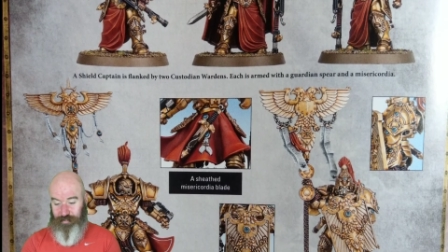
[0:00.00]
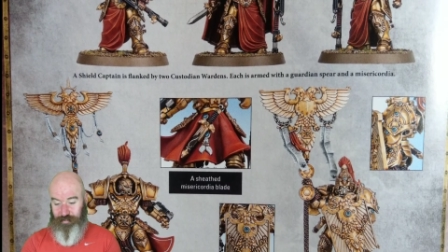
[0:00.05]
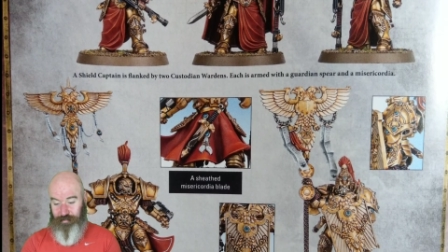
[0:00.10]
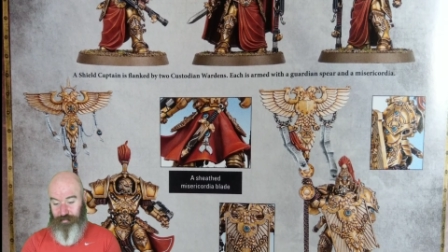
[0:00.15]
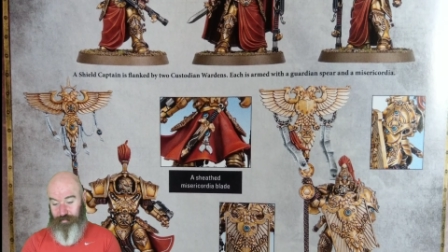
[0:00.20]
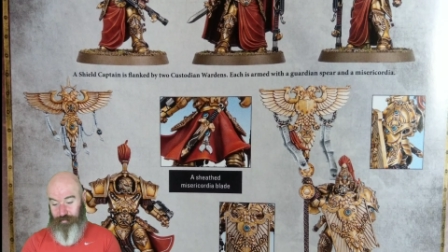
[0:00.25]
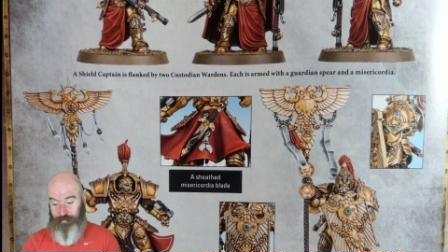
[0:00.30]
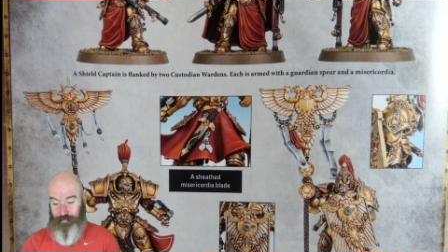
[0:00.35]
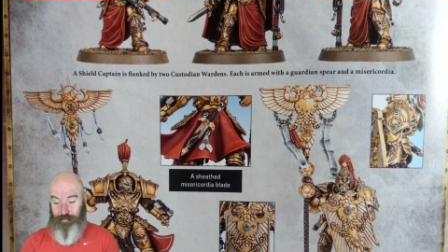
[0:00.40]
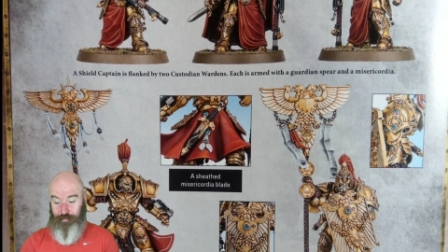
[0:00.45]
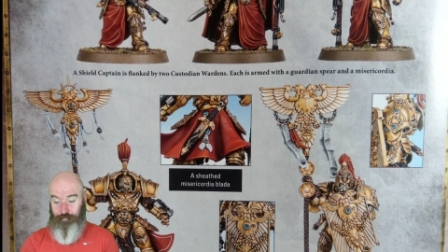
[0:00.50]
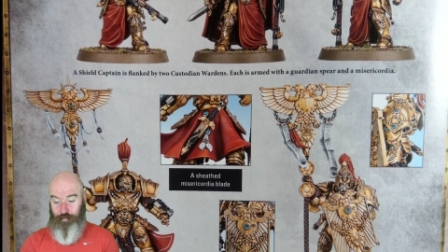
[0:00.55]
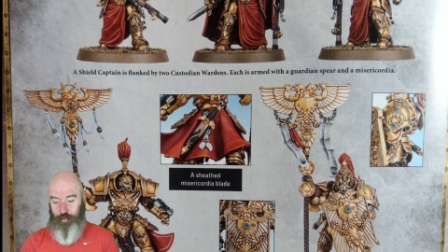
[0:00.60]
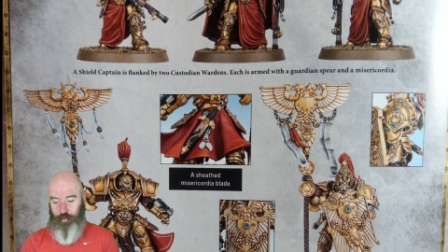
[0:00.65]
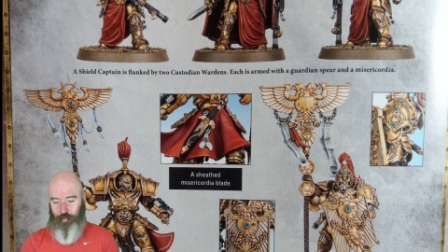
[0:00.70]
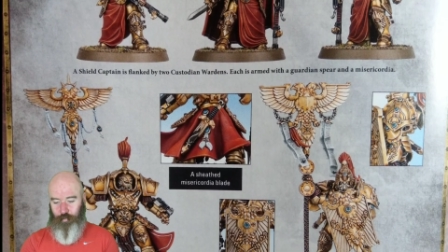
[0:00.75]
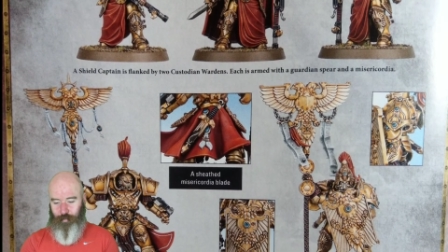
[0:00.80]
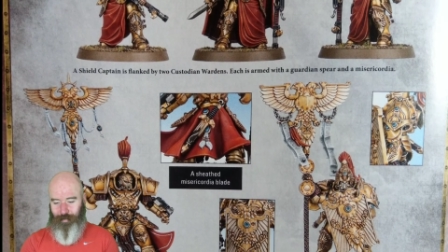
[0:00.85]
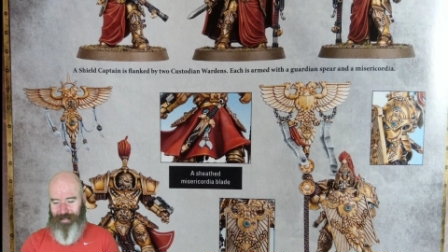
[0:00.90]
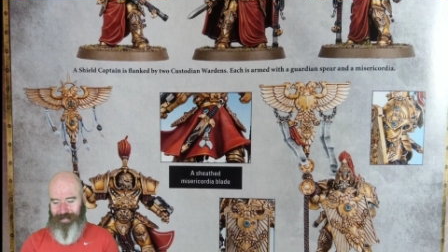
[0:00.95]
and they're
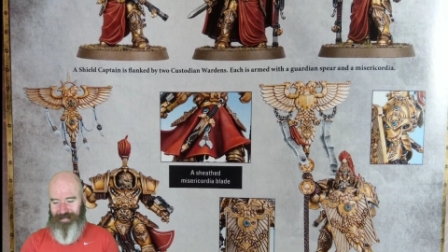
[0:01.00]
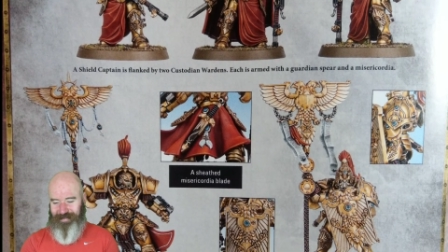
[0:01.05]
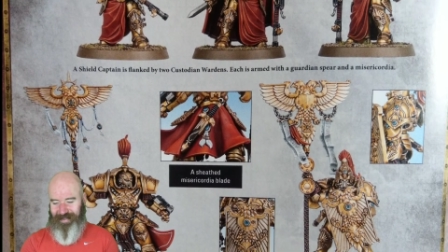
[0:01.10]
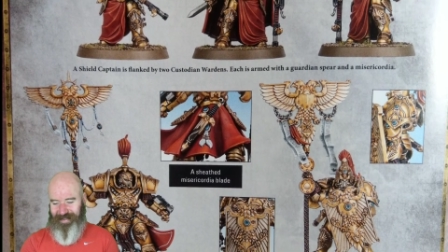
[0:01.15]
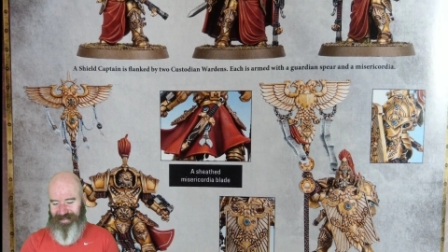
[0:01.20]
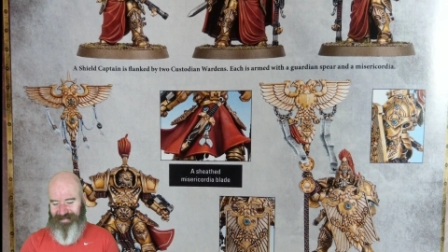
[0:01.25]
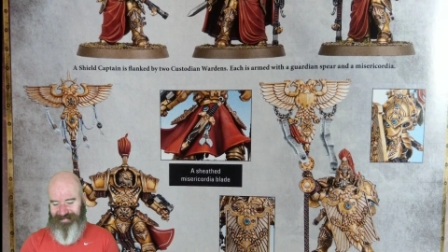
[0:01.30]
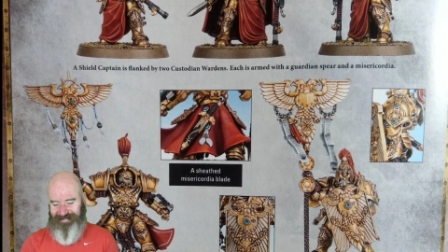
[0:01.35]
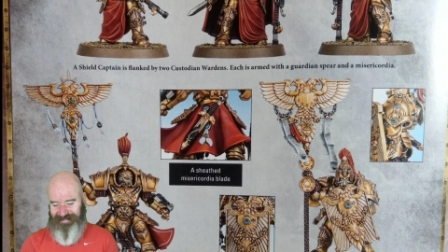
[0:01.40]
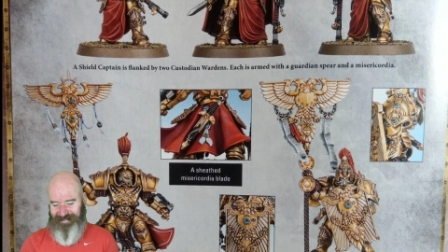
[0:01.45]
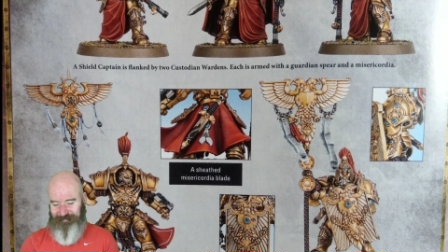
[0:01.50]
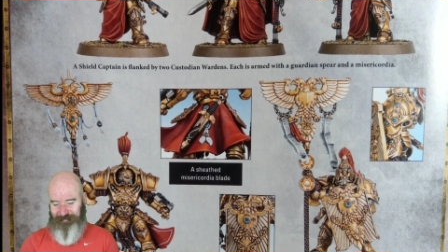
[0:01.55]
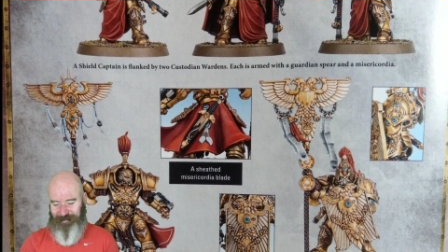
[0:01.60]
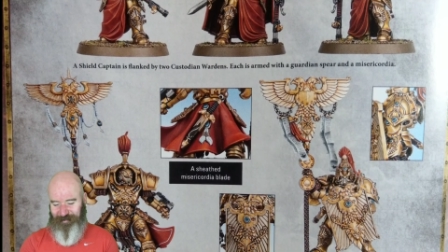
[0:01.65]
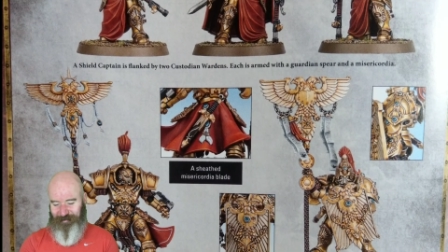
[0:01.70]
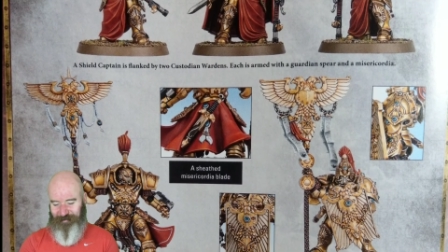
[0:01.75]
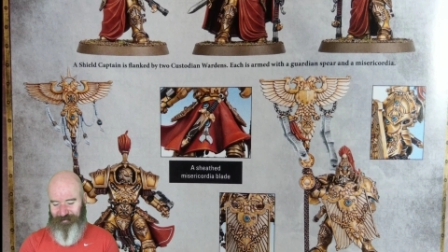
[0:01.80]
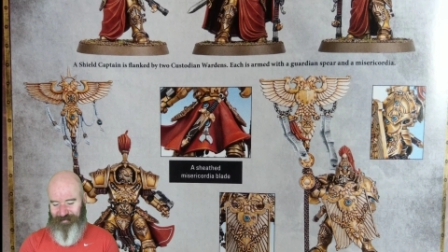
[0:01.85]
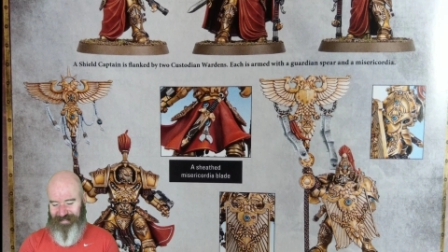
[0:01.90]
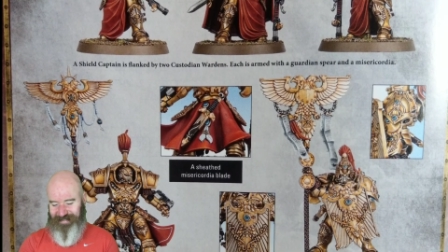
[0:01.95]
all quite
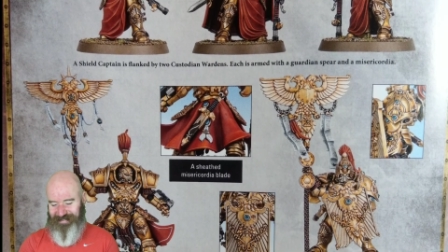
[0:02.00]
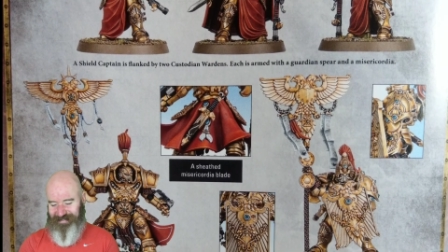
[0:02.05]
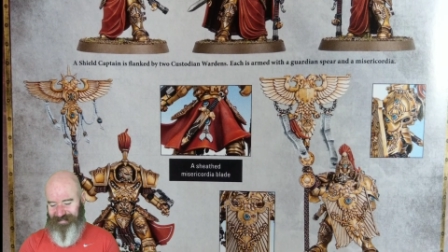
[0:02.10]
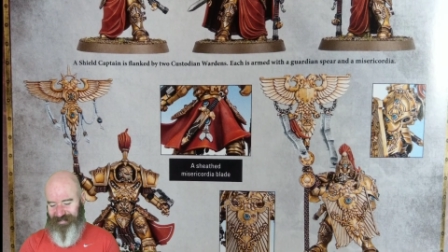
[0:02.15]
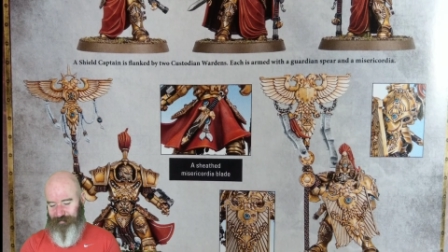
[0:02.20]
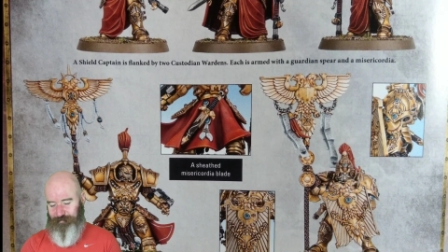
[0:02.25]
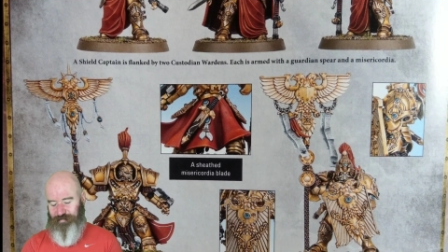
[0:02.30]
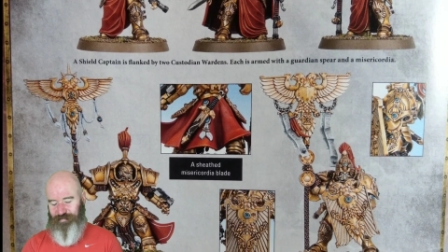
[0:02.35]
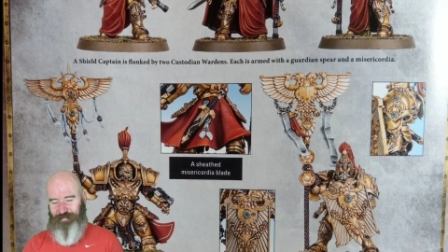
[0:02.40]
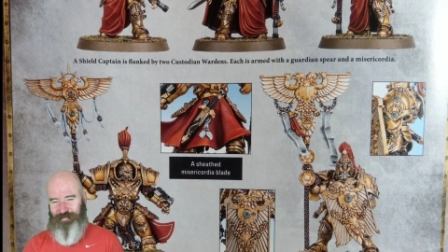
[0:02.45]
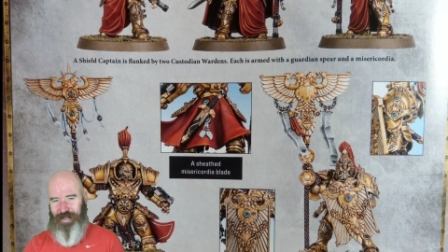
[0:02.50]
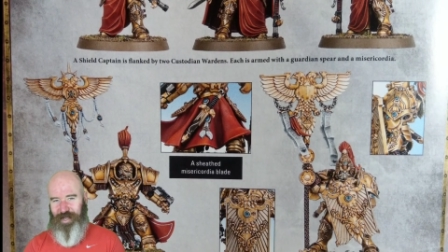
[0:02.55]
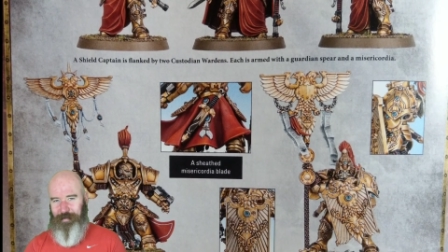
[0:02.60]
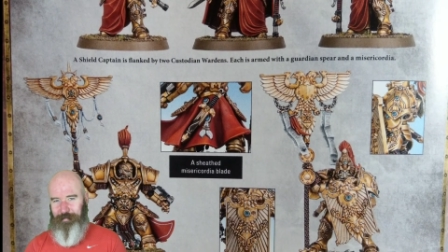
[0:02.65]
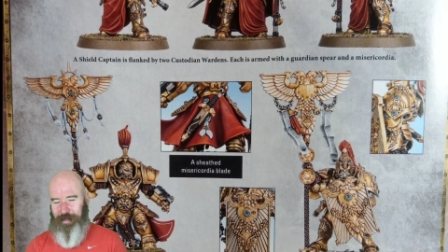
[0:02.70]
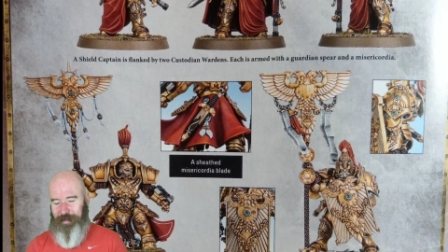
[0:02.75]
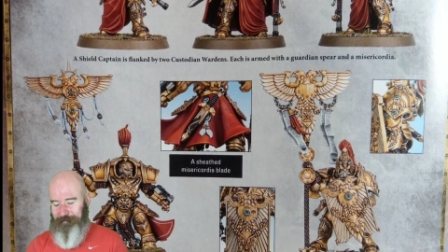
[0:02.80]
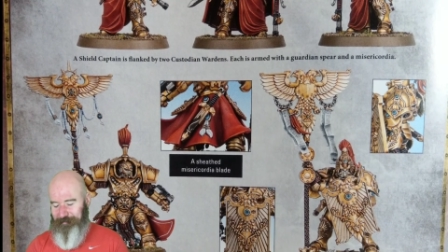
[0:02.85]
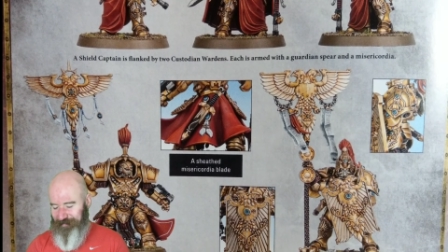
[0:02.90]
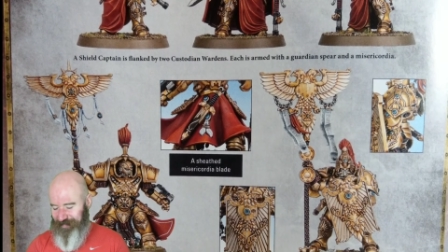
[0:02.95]
similar looking in terms of
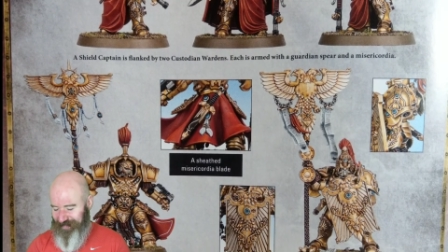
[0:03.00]
armour.